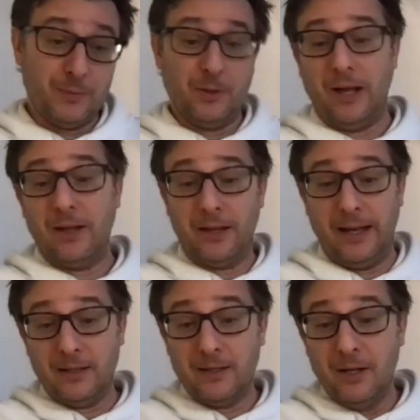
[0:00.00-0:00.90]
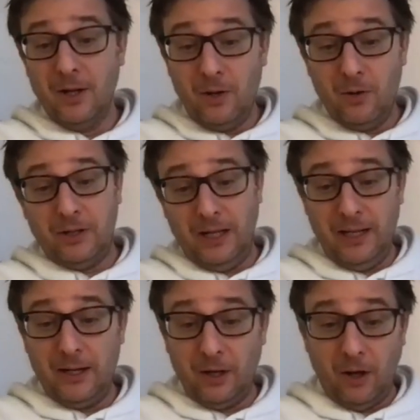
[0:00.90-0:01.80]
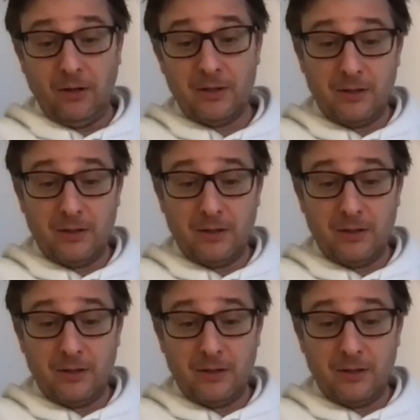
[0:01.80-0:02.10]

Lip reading: On the other end, you're dealing a lot